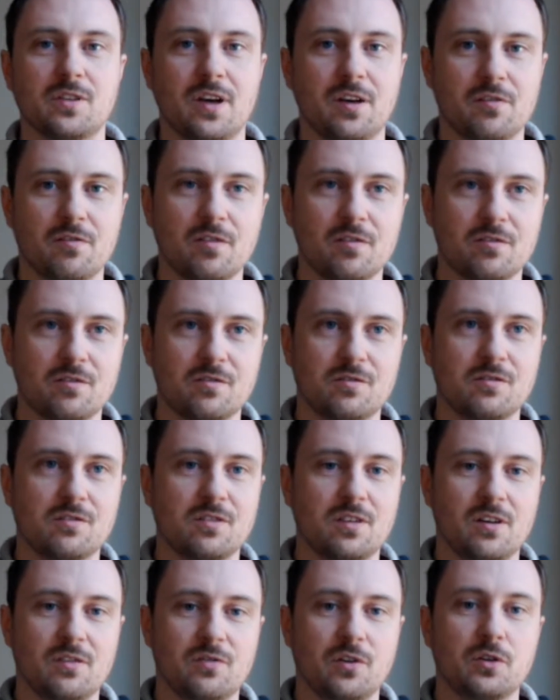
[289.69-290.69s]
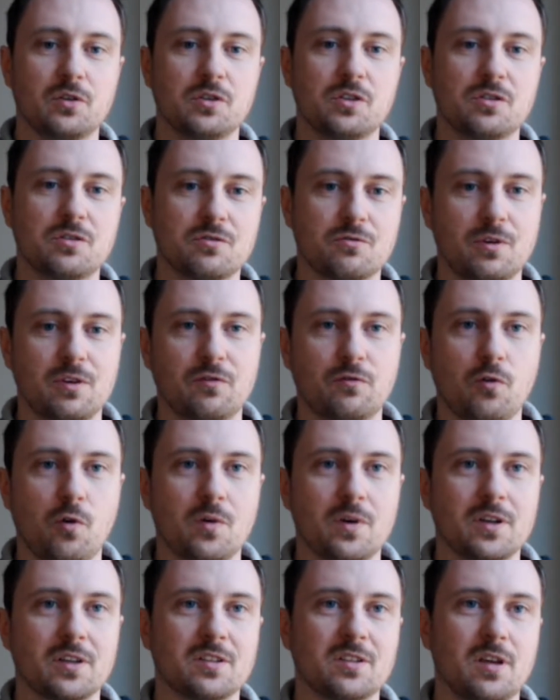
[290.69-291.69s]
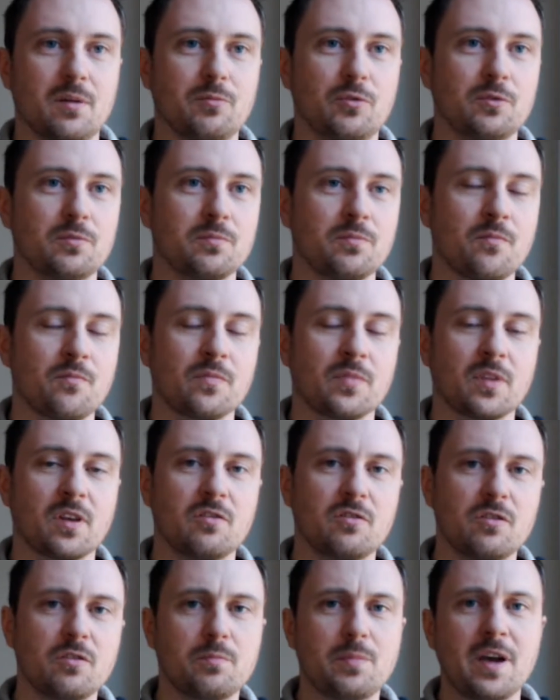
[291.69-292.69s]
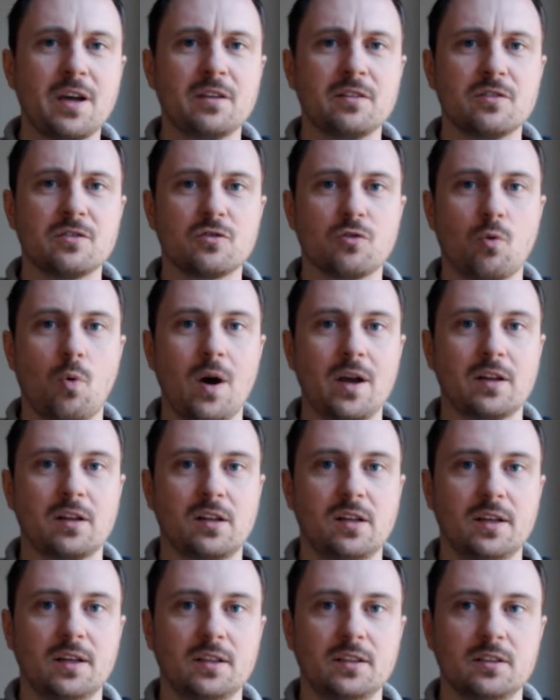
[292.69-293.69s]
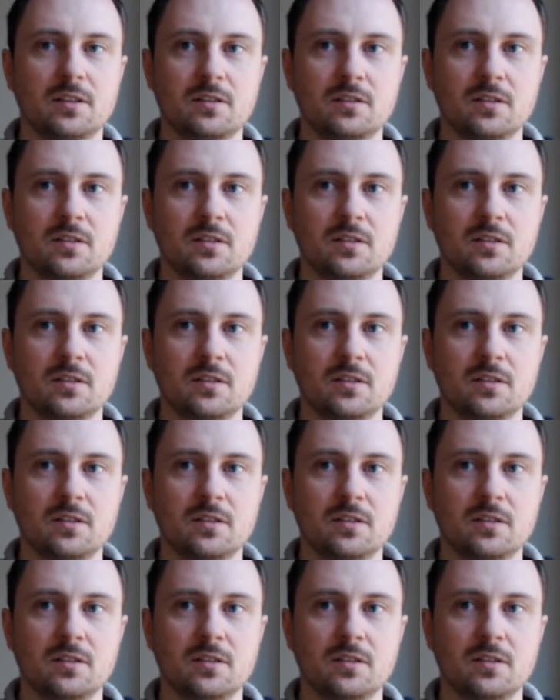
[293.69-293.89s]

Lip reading: I think this is a very straightforward example. The demand is quite clearly